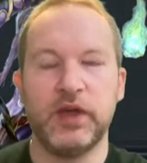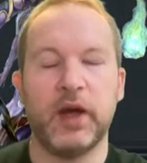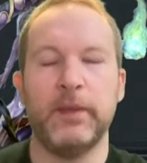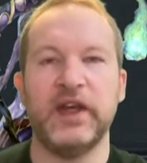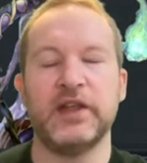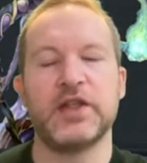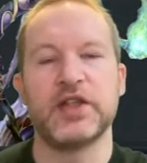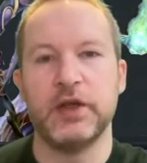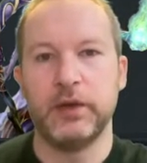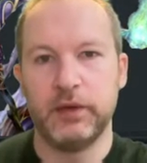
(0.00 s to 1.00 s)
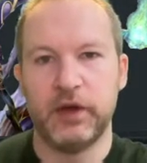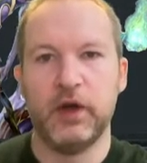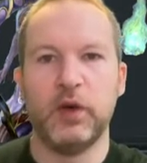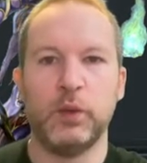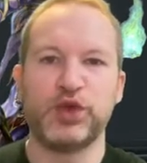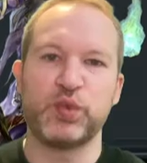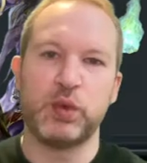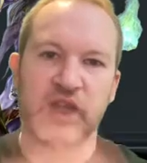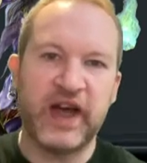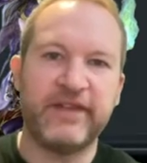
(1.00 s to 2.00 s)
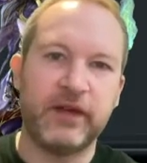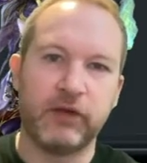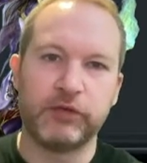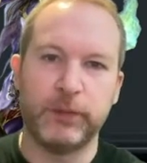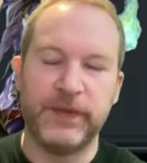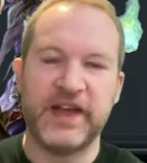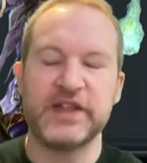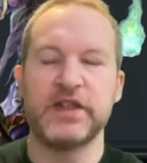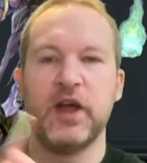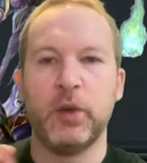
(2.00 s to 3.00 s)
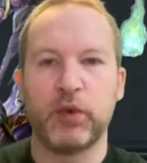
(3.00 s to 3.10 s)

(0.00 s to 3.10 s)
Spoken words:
coming soon which will carry on from this.